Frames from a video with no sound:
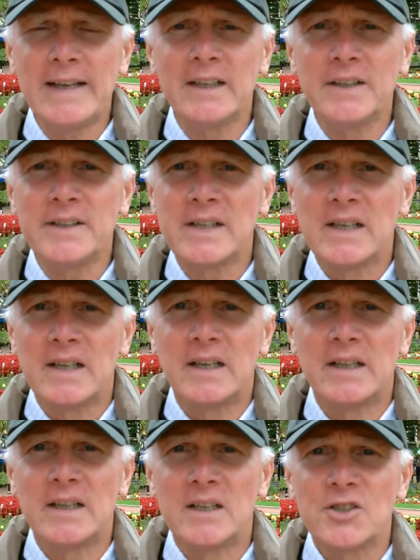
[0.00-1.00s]
England
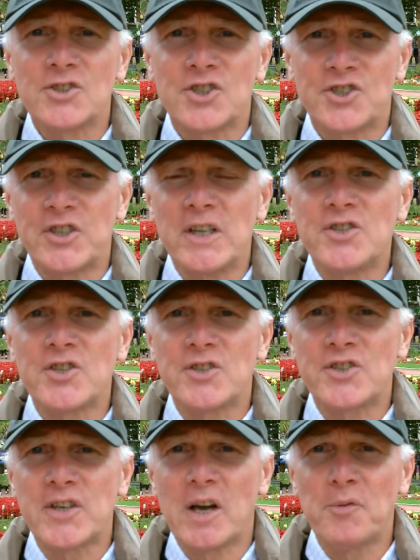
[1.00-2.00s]
secedes
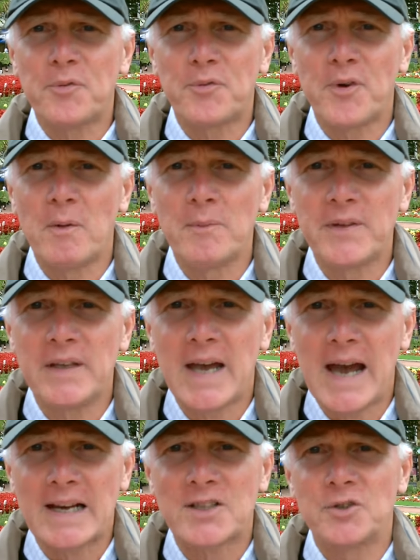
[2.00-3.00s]
itself from the
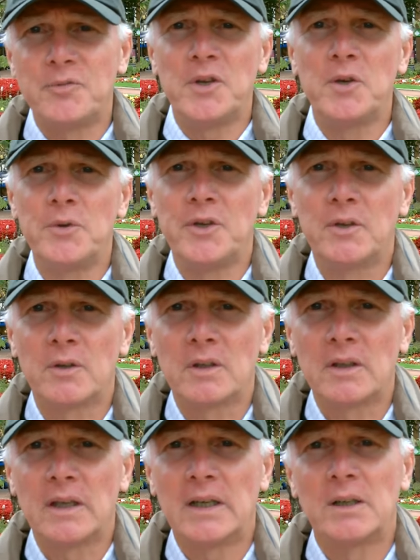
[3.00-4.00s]
Act of Union,
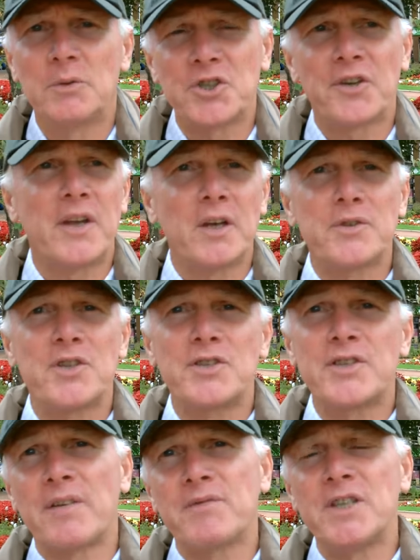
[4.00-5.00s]
which I think was
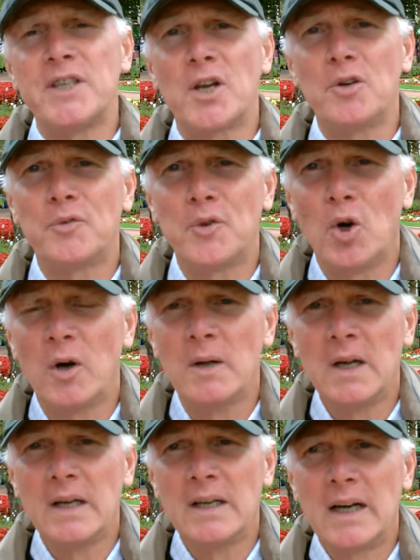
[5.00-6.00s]
in 1704,
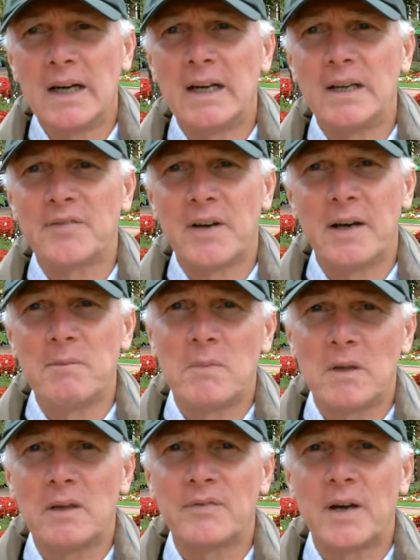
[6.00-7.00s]
if I'm
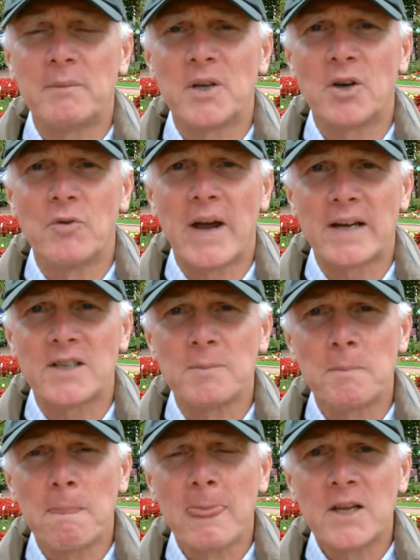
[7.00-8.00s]
correct.
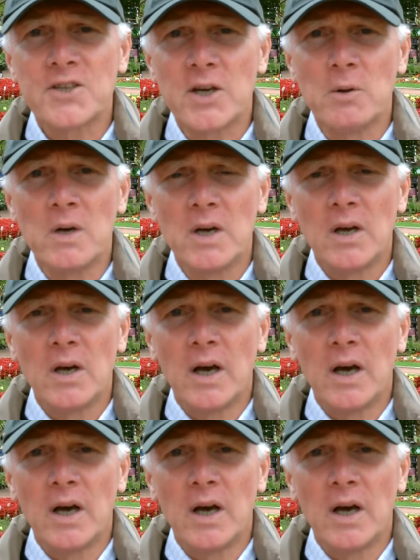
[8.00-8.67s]
So,